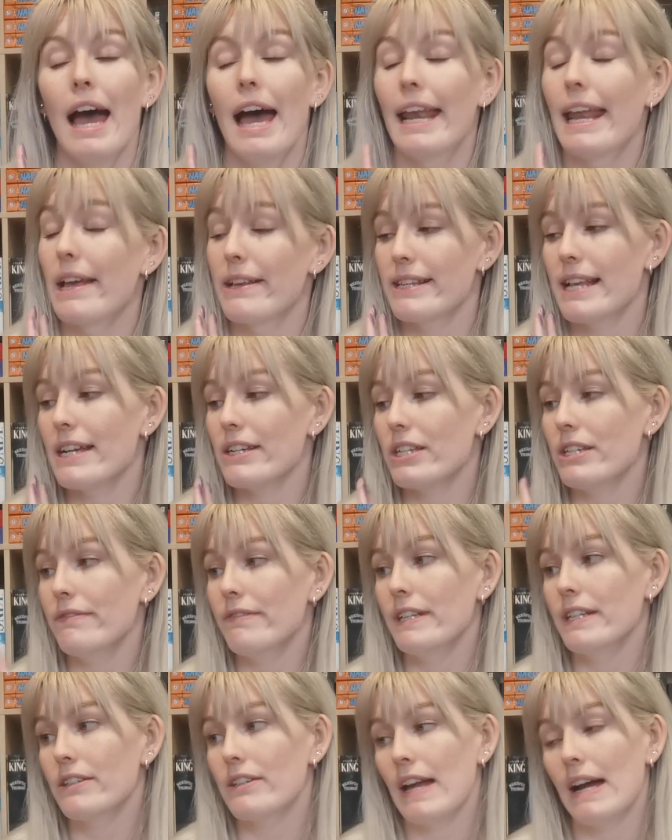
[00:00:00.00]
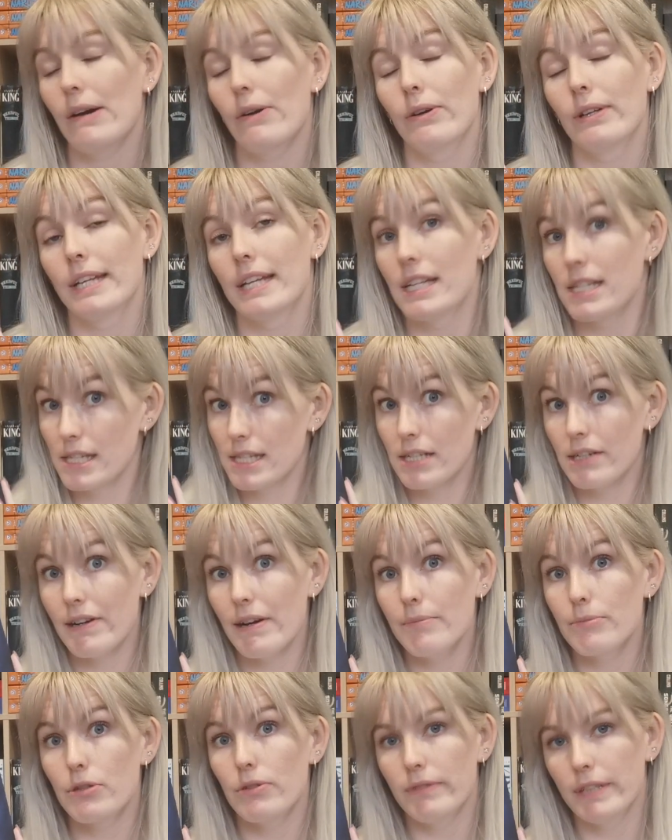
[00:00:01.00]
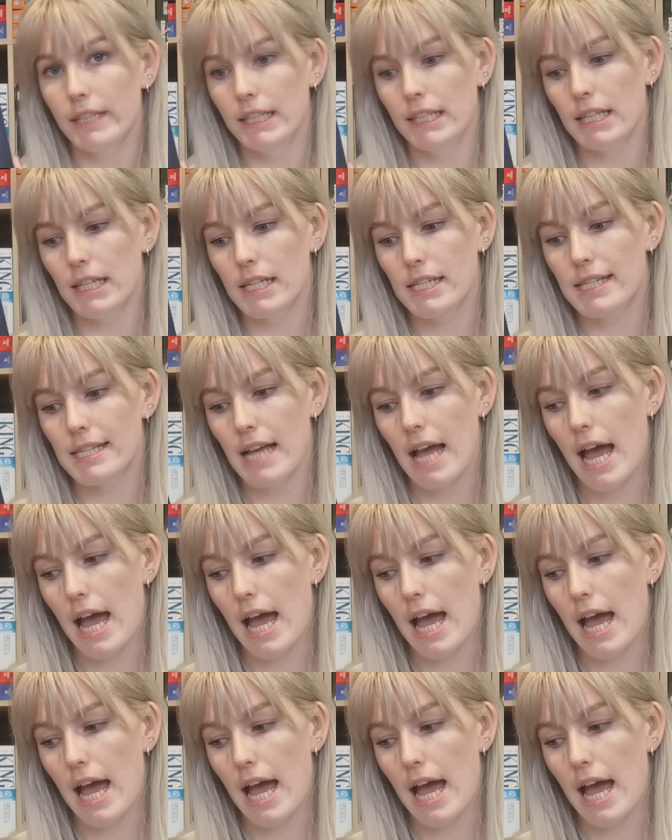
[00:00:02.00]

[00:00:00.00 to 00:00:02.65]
And I was actually reached out on Instagram to read this.